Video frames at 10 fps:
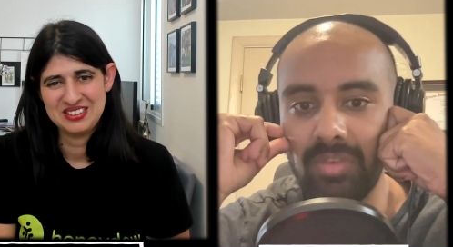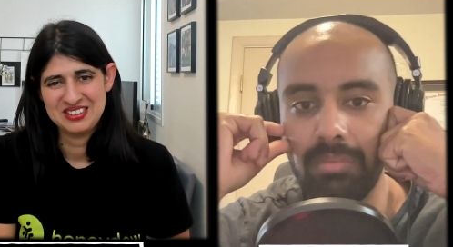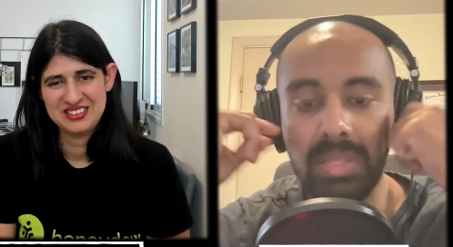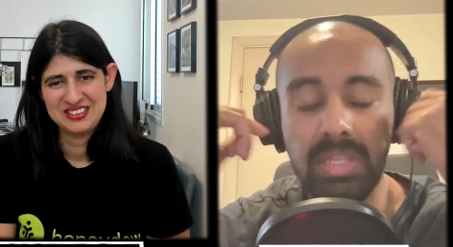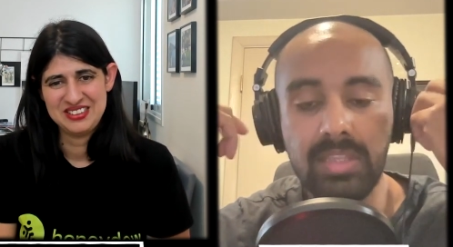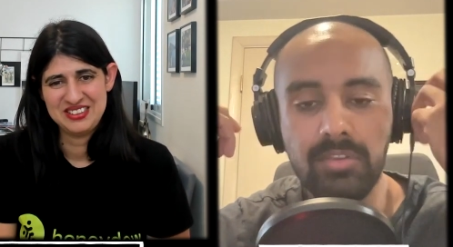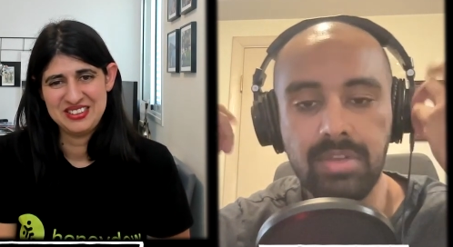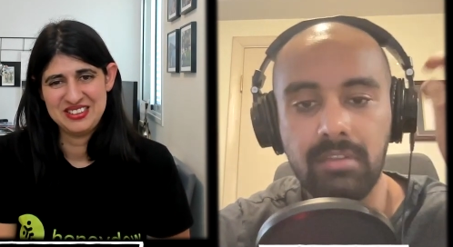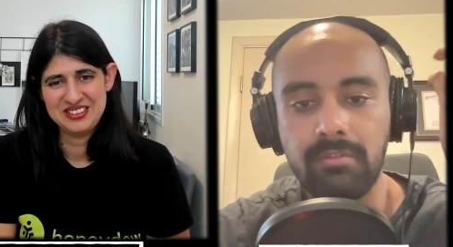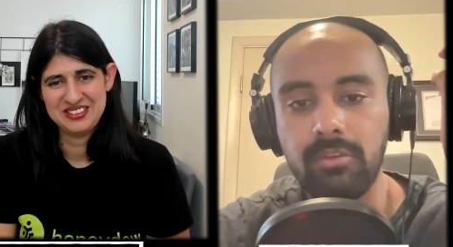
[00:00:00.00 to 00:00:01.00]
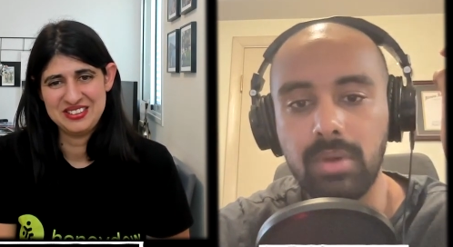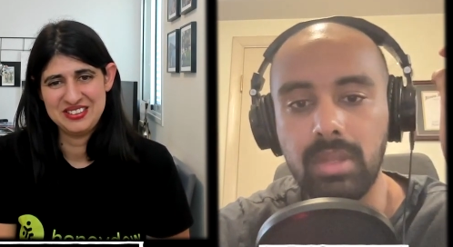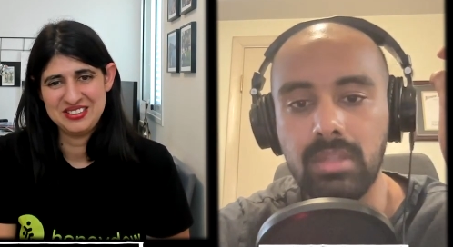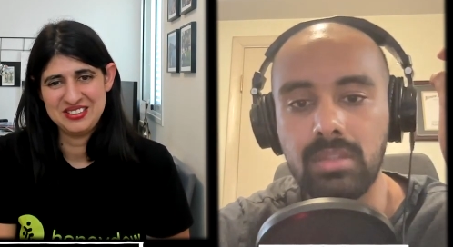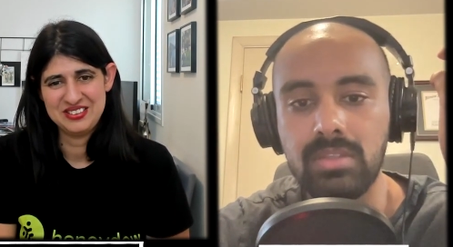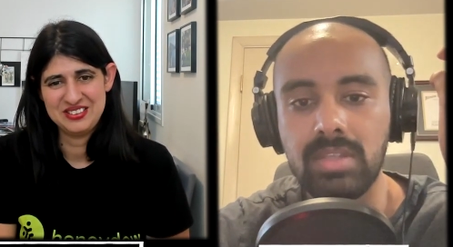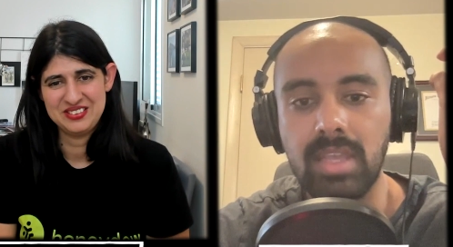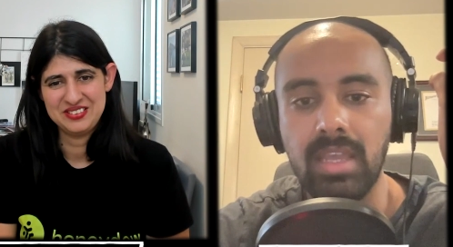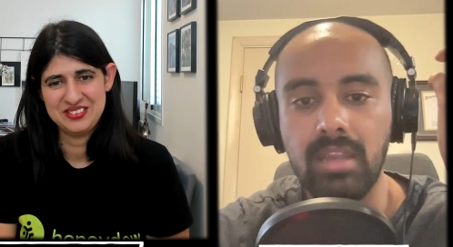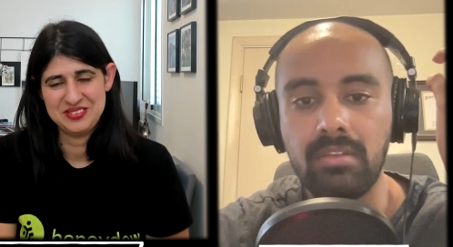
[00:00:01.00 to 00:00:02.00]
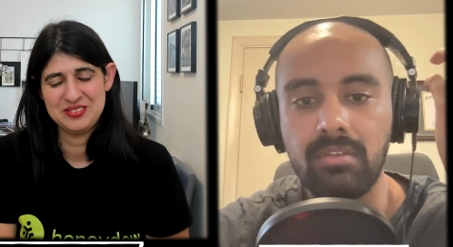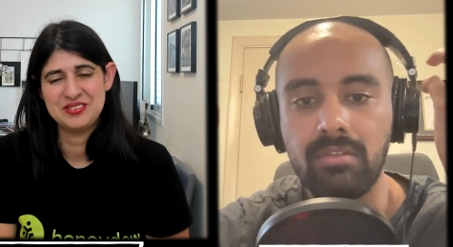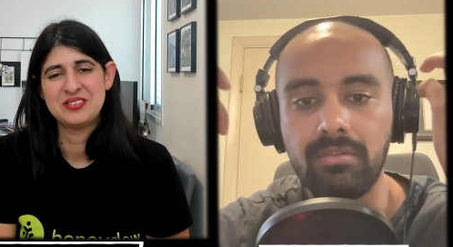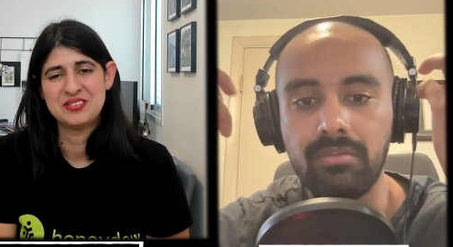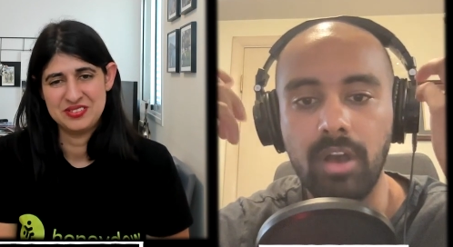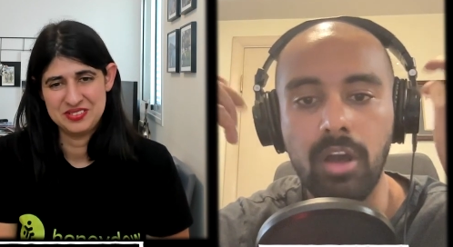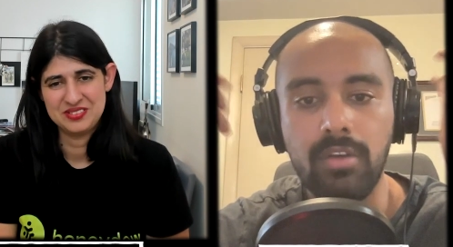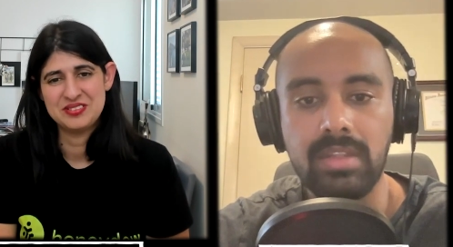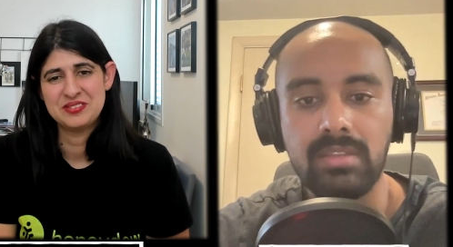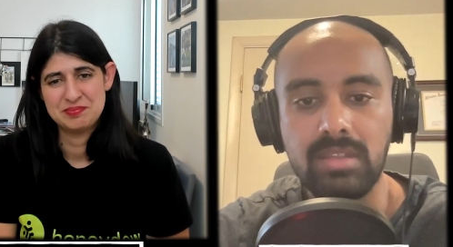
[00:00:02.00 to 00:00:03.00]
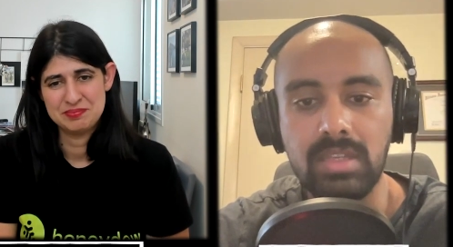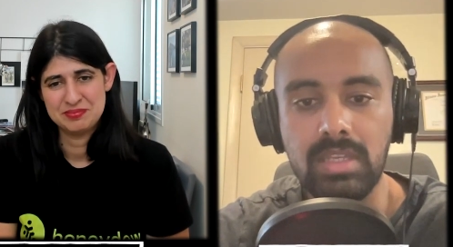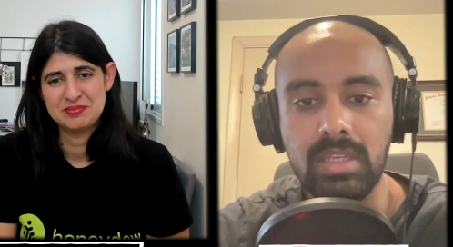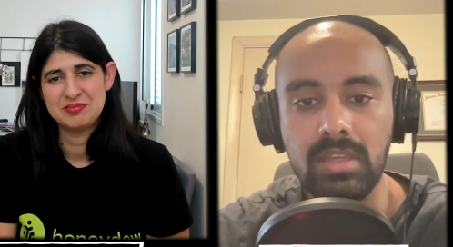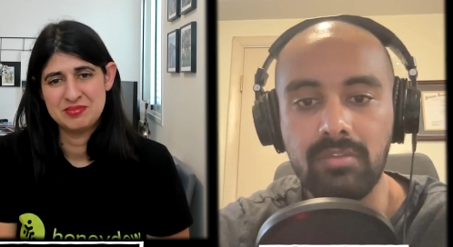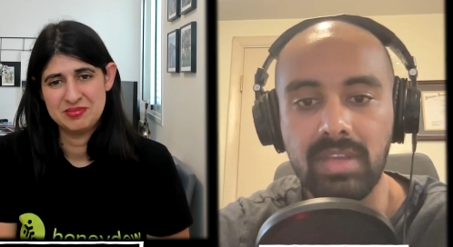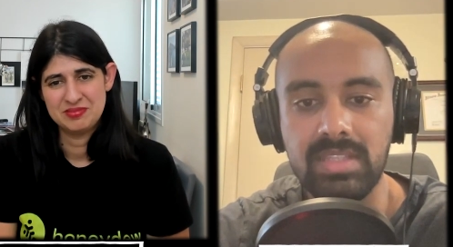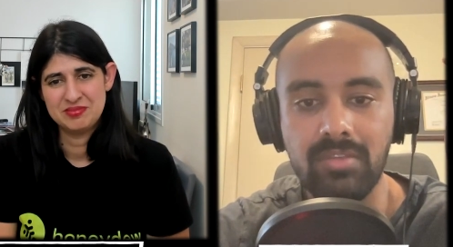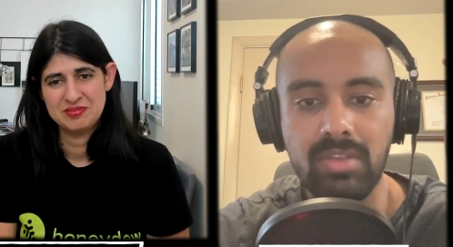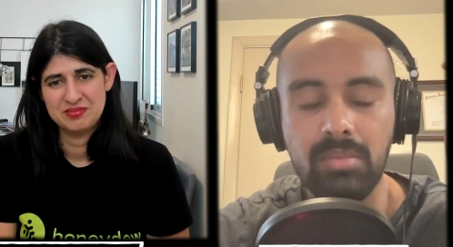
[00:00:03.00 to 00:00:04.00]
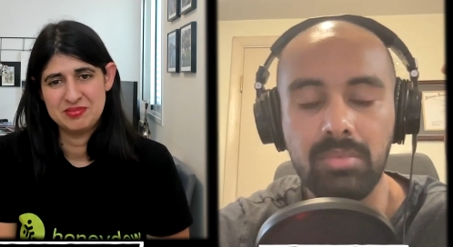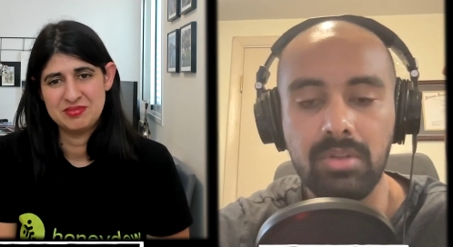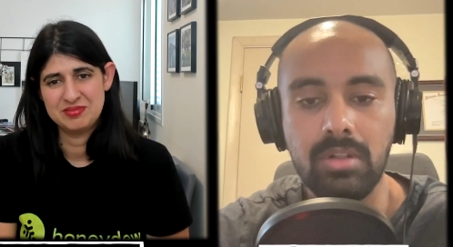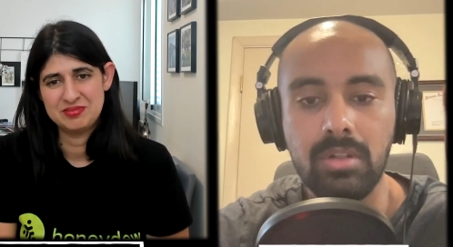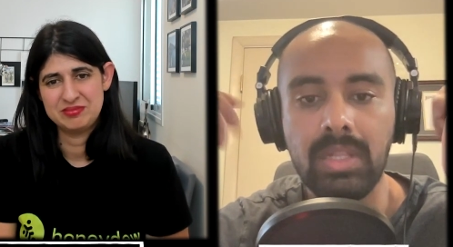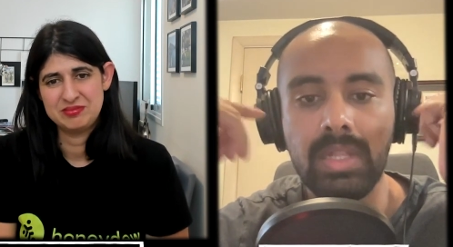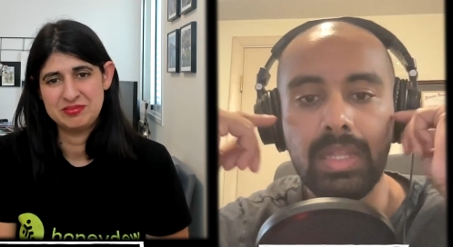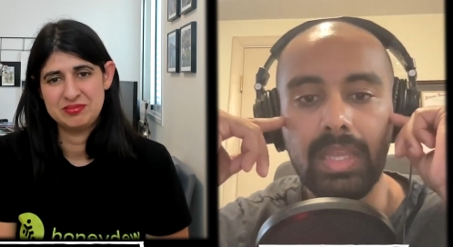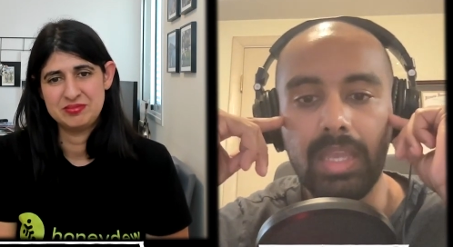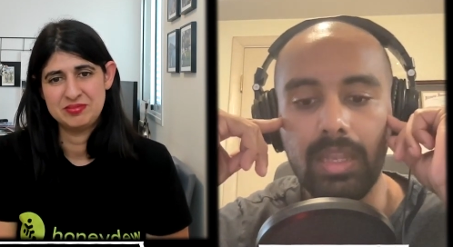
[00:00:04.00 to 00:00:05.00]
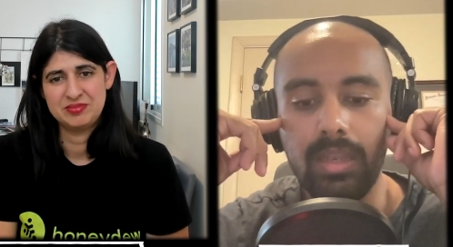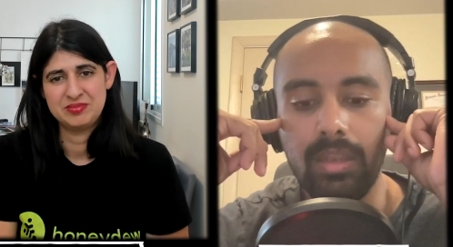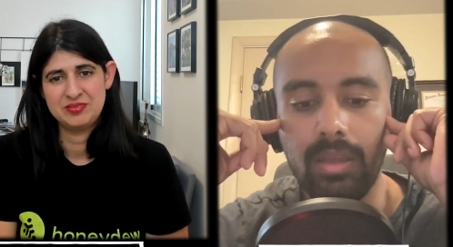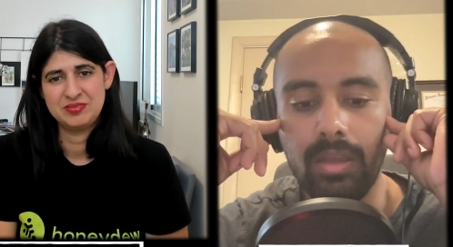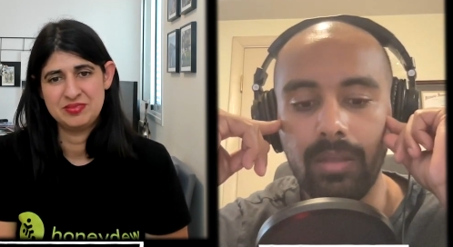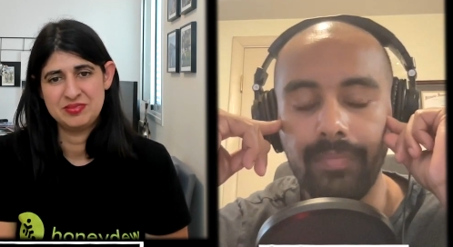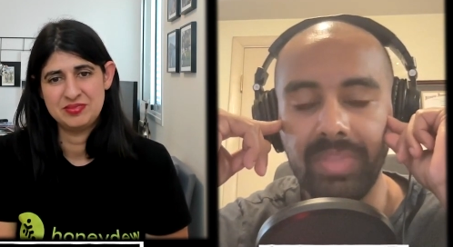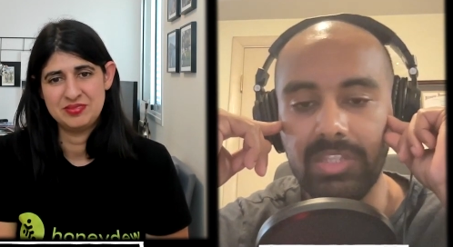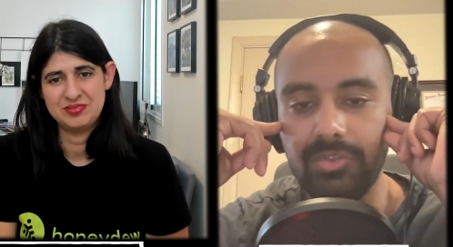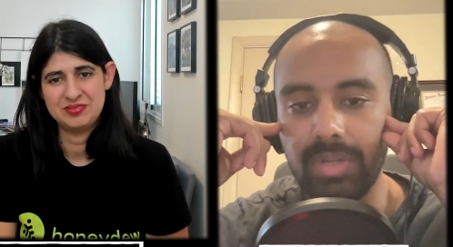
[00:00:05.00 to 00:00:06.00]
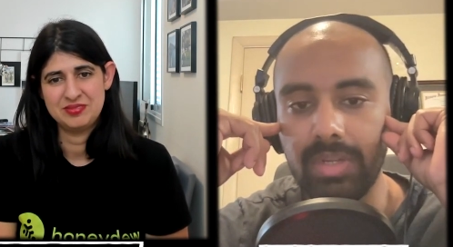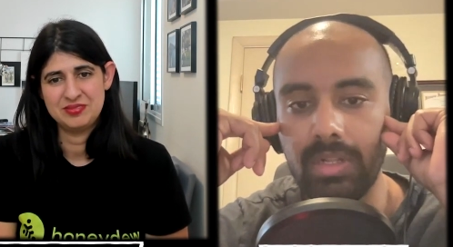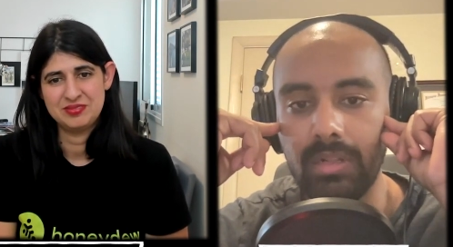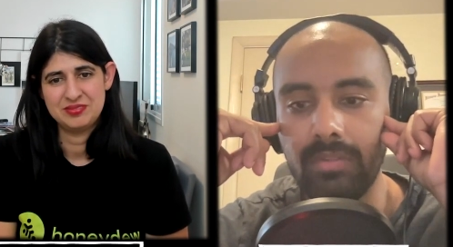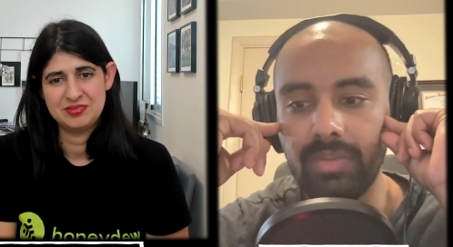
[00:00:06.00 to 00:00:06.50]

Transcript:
Speaker 1: the military influence, and the R and D that's available in uh, Israel.